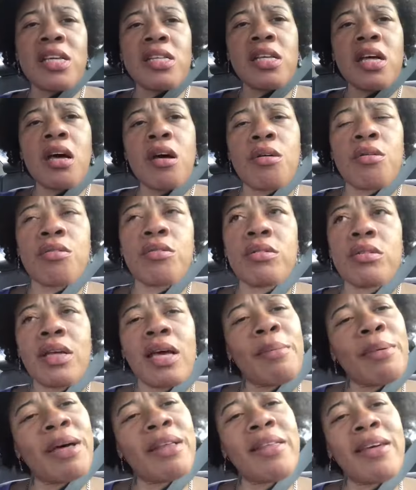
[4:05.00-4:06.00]
as a whole.
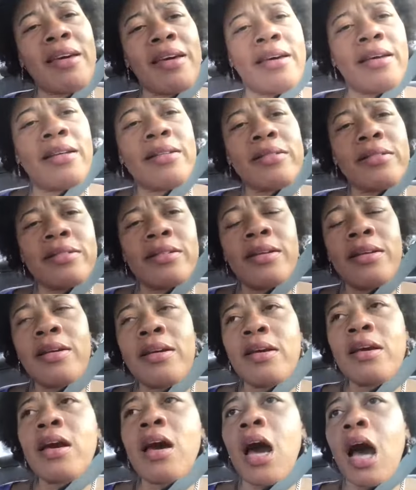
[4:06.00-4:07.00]
How about that?
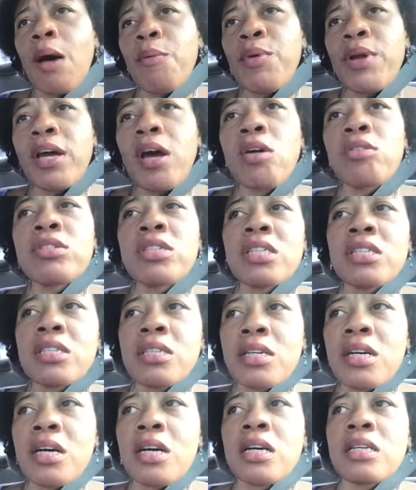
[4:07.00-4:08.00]
Uh, we going to
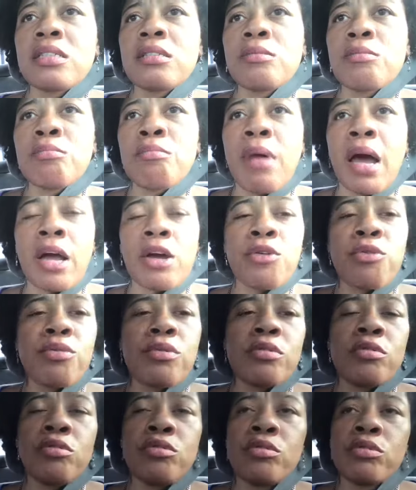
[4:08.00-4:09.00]
discuss my
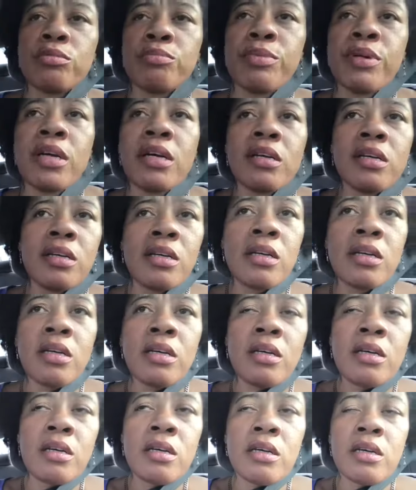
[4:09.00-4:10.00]
cruise, but
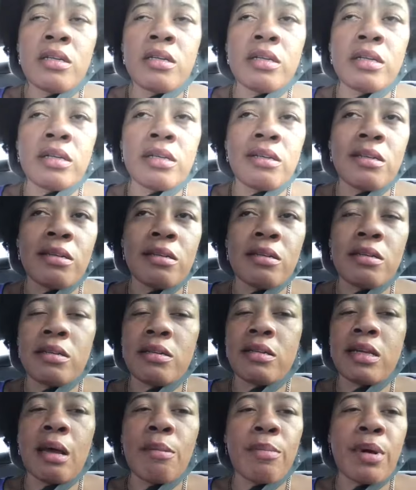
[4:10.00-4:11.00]

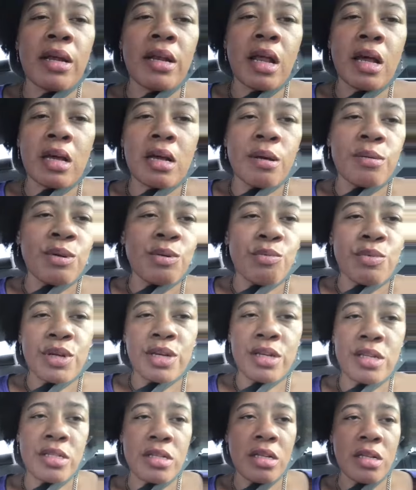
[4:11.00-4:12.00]
that might not come to
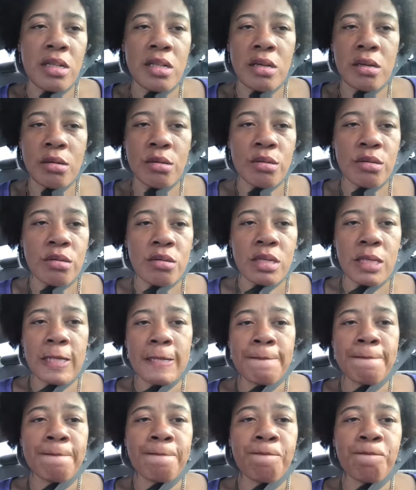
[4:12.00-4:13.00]
Wednesday,
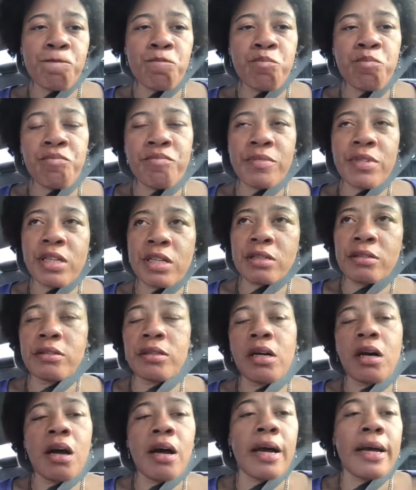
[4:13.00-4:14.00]
Thursday.
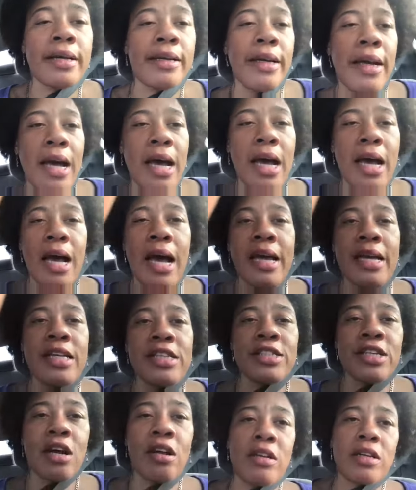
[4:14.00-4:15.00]
All right, I, I
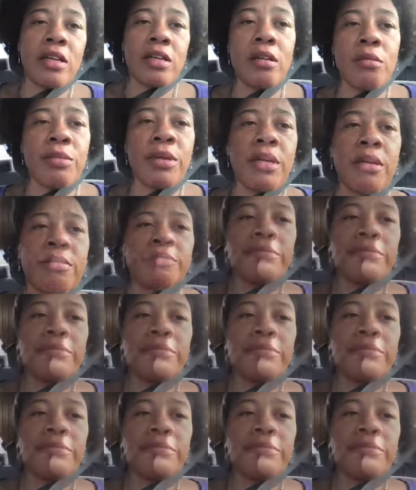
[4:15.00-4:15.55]
hit y'all in a little bit.